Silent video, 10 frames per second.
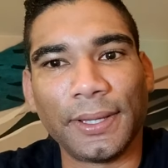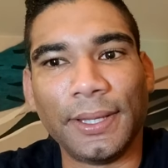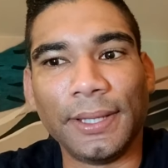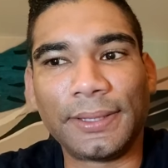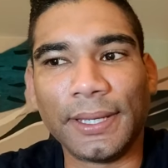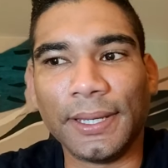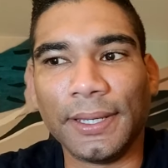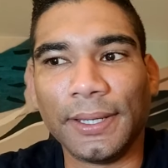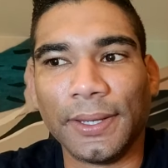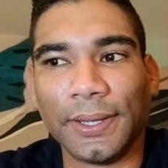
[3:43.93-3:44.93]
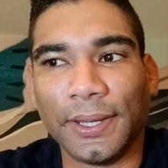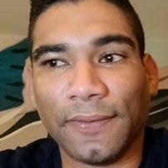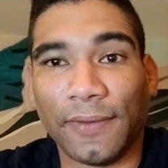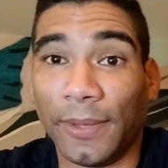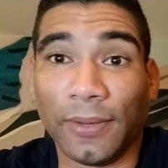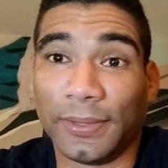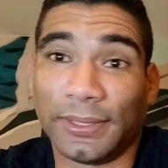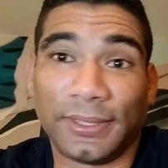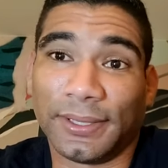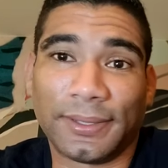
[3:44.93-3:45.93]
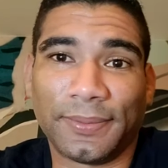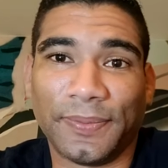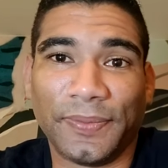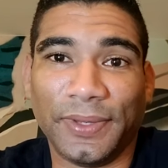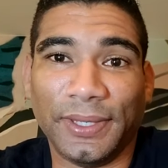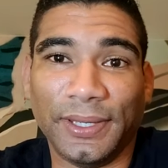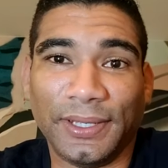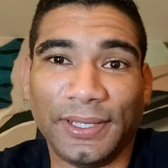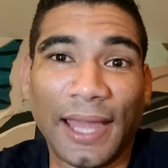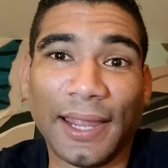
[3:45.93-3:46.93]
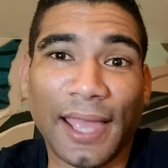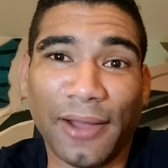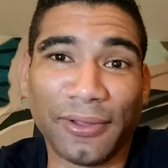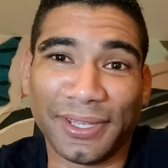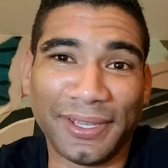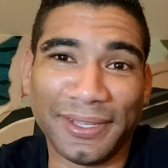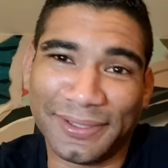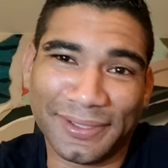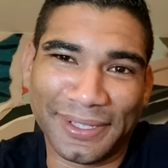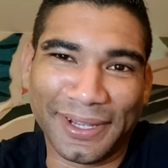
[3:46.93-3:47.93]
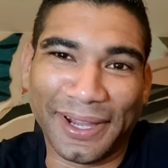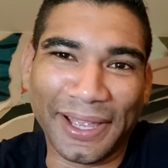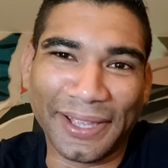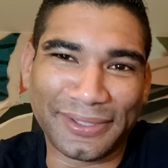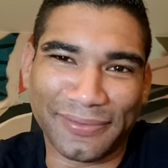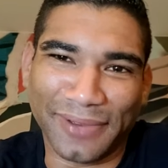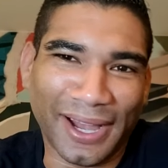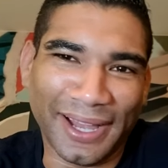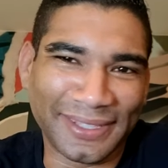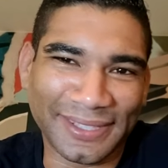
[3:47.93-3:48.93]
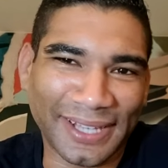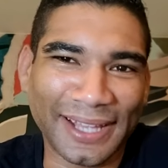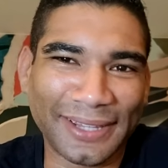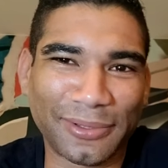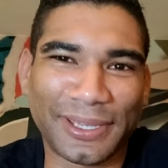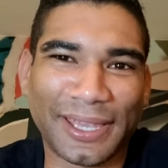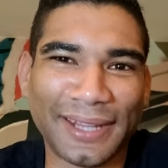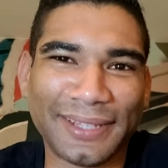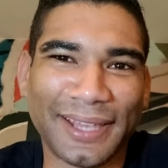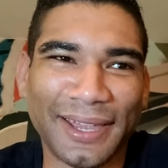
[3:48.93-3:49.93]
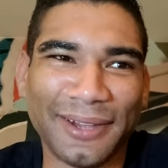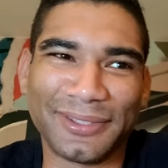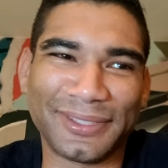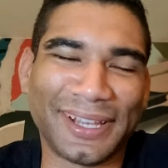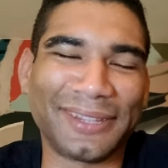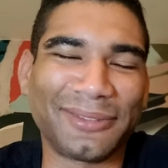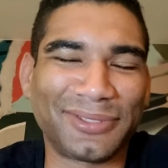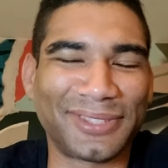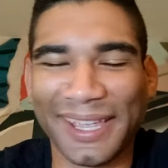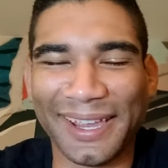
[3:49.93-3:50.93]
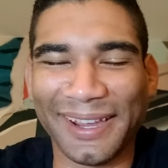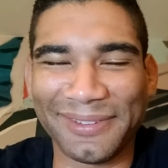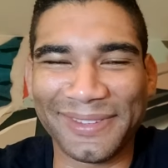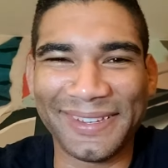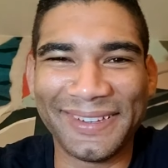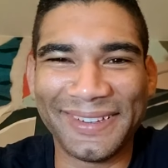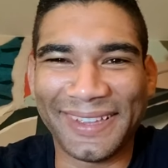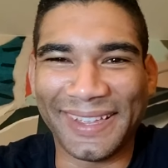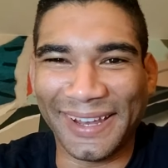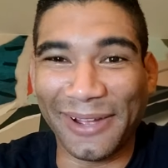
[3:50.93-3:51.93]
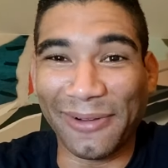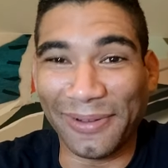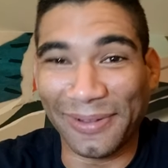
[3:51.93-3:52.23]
the thing for me was just getting healthy. It's hard. It's hard to get in health. It's hard to stay healthy. And now